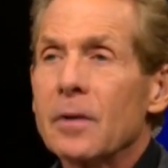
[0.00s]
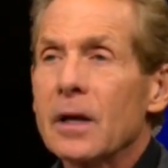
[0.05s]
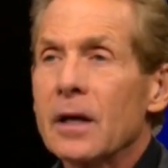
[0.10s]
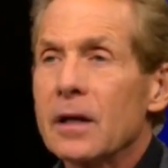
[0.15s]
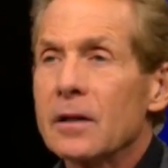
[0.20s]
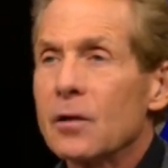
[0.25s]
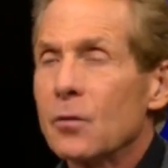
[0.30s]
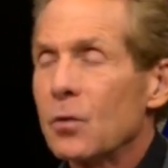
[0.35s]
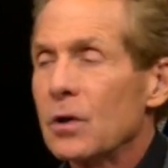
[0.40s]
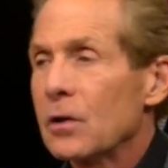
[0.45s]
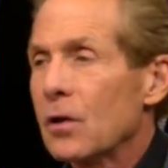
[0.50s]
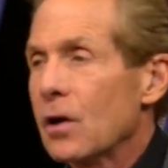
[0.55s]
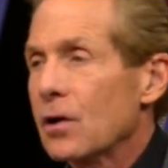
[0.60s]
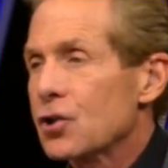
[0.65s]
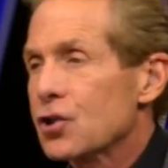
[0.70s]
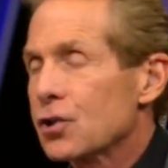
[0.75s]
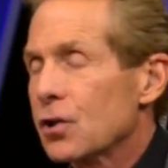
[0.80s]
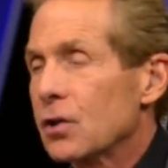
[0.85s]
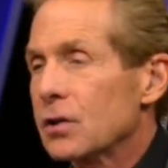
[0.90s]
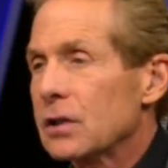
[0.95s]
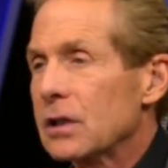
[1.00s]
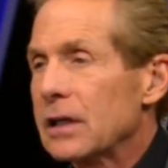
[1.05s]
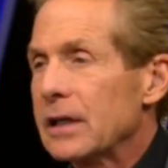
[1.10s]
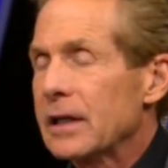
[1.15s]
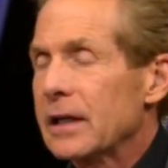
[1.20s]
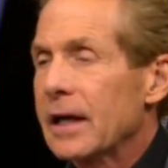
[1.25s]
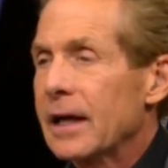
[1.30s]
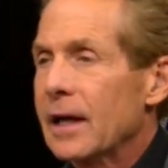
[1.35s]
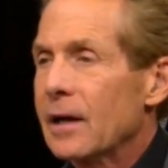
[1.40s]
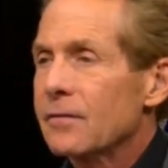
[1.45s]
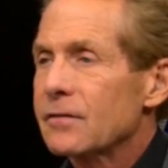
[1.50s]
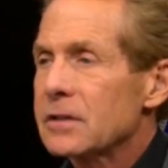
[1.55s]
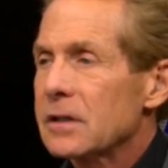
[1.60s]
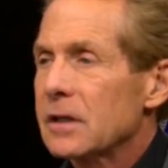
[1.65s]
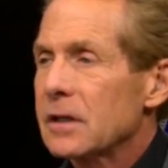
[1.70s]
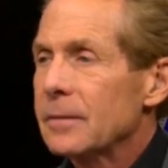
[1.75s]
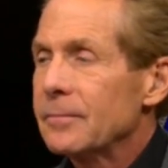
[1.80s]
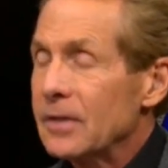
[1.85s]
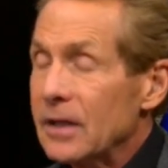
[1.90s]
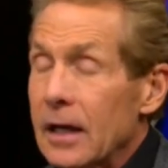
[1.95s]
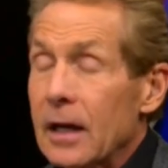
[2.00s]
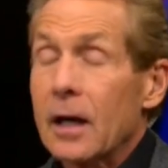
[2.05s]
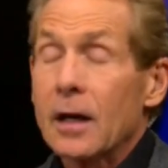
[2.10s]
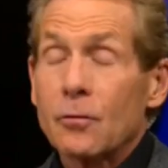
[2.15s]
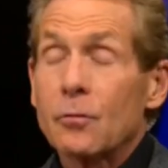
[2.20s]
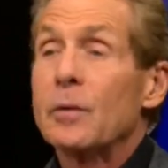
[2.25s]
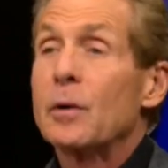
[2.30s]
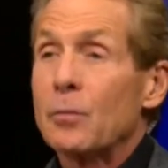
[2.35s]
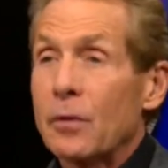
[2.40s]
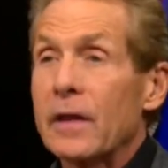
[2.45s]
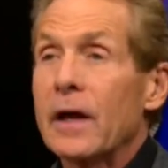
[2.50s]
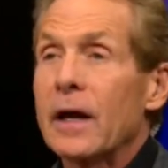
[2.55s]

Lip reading: And then we lost Sean Lee at halftime. Yeah, I remember that.